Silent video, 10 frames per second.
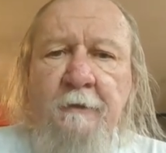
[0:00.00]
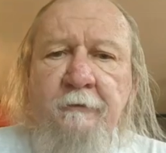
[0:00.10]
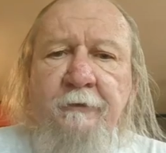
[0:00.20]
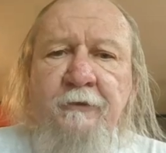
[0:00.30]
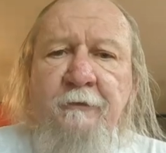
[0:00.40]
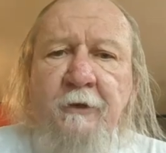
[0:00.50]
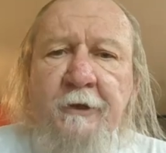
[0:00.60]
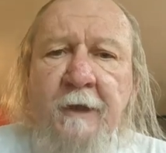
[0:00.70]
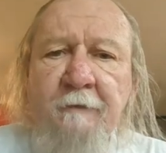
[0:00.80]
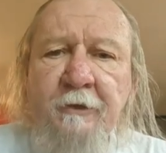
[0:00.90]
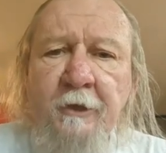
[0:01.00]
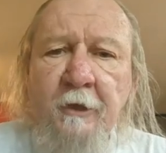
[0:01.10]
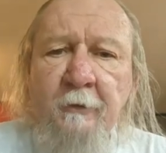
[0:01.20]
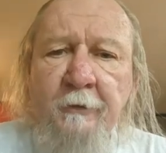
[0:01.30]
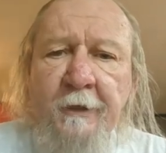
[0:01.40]
First of all, you have to
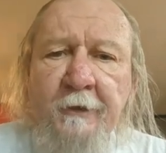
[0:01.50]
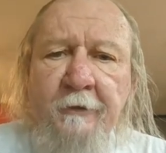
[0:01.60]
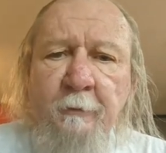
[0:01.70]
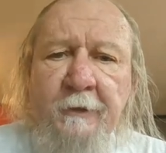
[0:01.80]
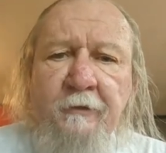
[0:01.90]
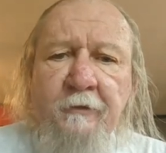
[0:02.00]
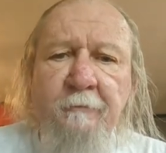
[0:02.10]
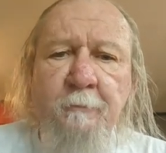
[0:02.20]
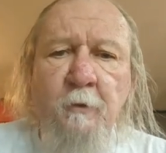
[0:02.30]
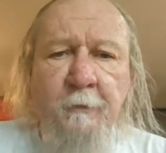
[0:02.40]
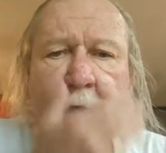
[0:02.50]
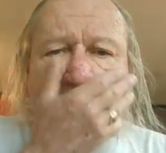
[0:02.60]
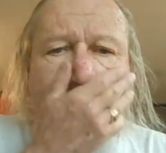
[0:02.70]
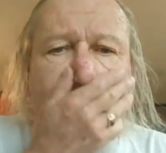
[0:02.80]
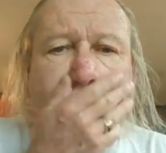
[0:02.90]
know that the region of
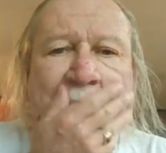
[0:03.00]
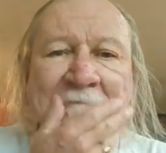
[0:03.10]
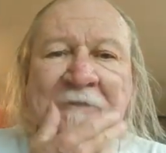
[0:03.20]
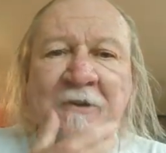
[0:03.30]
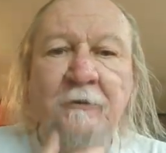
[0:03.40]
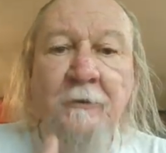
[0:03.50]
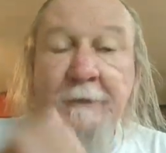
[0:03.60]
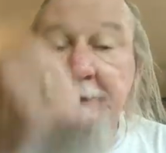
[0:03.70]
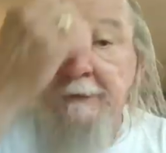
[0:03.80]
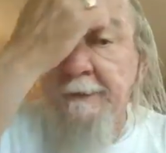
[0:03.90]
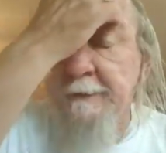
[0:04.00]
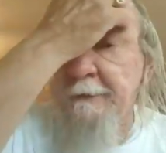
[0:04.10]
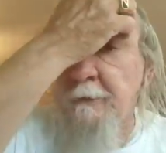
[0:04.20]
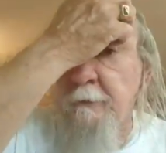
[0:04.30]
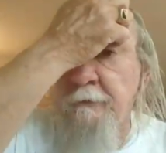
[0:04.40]
Bordeaux is on the
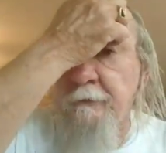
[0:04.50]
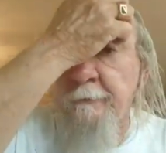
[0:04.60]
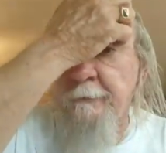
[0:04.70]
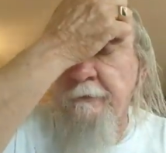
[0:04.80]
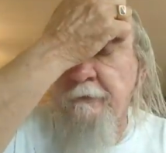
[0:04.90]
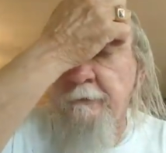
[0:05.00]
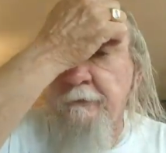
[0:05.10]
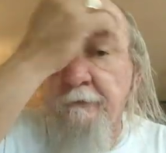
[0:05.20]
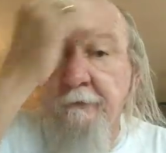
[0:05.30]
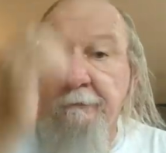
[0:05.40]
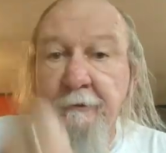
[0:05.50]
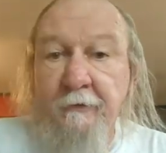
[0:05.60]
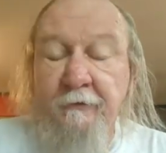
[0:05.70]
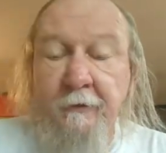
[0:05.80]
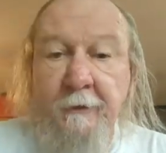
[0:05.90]
Atlantic Ocean, so it's on the
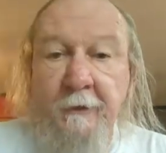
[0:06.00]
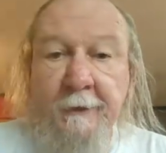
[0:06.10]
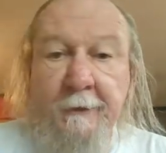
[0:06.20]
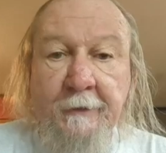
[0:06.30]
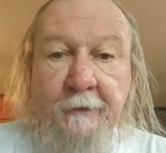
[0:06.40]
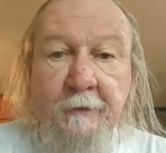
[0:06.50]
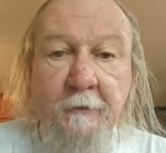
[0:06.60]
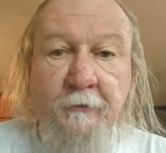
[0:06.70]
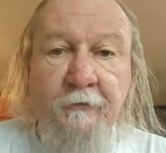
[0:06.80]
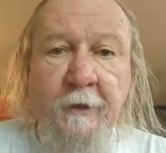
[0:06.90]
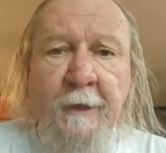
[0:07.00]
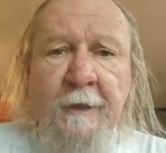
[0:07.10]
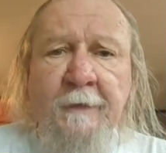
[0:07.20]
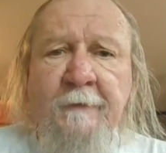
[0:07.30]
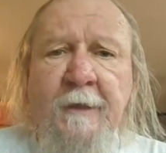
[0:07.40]
French Atlantic coast.
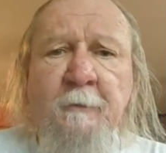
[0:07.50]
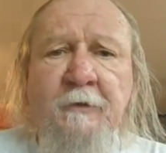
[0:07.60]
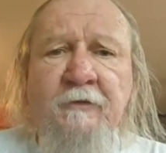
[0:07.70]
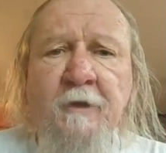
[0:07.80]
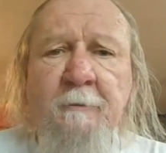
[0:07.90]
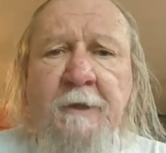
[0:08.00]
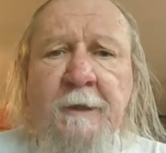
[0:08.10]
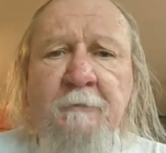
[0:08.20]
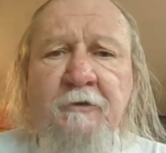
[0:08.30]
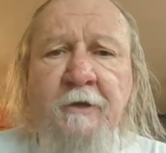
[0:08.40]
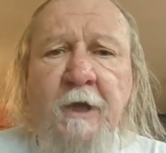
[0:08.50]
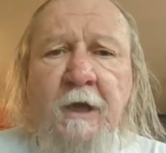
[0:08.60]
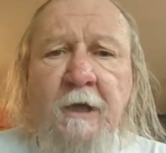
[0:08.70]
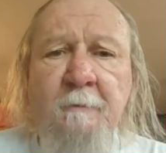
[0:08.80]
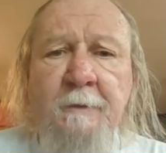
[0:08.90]
They would sometimes
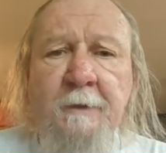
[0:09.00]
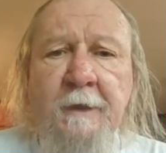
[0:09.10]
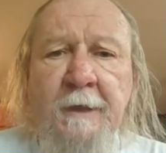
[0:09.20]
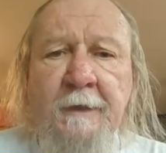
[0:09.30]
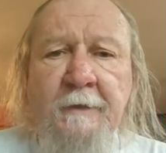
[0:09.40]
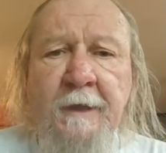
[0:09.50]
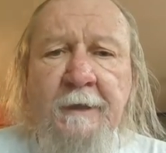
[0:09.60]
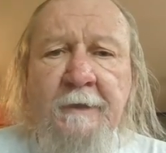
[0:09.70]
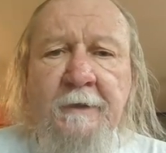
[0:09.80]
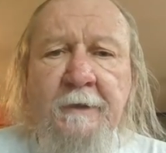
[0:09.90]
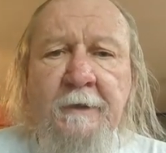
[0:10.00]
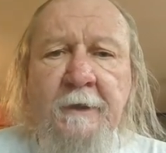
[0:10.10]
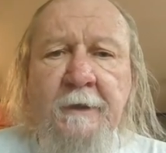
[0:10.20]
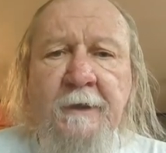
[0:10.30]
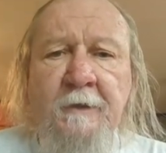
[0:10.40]
stop at
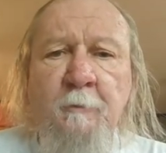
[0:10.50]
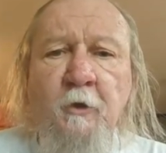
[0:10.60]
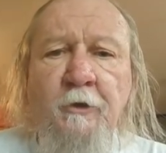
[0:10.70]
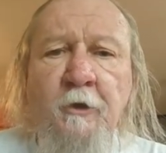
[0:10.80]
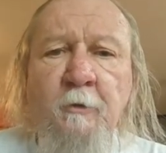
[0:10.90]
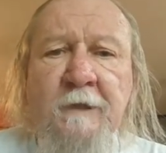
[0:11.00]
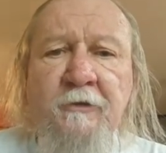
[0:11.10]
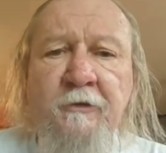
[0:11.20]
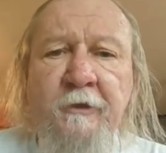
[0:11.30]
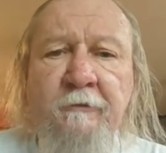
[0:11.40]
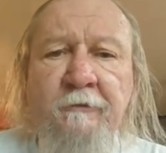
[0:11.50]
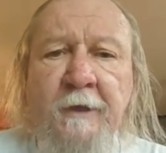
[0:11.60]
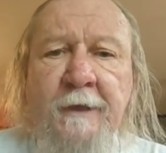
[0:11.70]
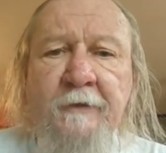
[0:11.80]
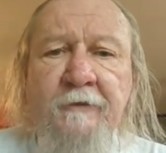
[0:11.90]
the Bordeaux region in
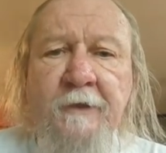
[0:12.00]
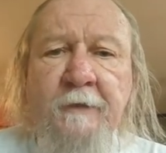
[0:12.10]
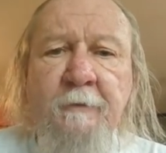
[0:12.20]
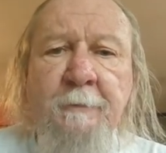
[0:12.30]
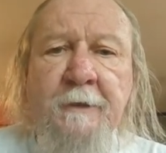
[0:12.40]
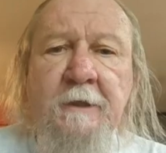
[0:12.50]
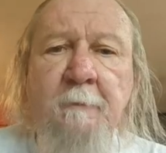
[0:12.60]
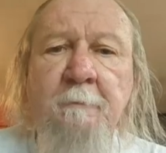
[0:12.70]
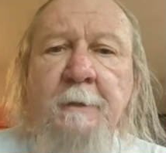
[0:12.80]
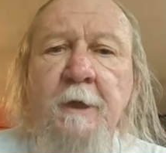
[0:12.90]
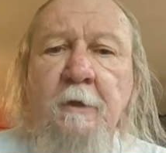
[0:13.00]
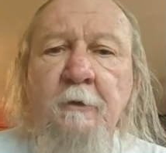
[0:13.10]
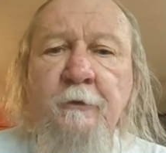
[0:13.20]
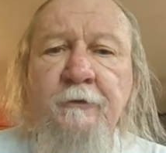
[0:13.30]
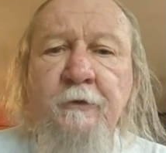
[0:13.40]
France, and they would pick up
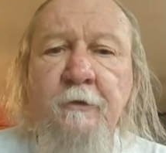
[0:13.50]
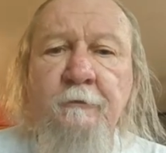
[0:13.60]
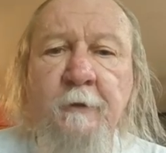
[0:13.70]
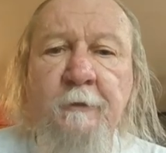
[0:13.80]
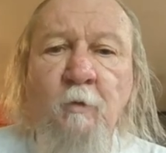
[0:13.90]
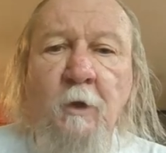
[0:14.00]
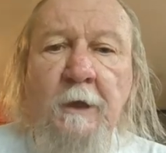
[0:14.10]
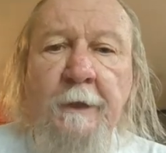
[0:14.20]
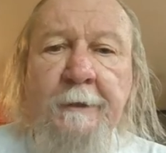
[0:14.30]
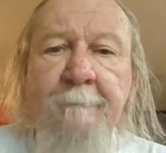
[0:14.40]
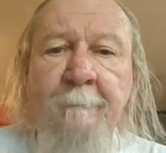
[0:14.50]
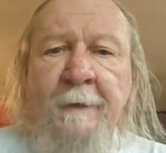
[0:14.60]
barrels of red wine.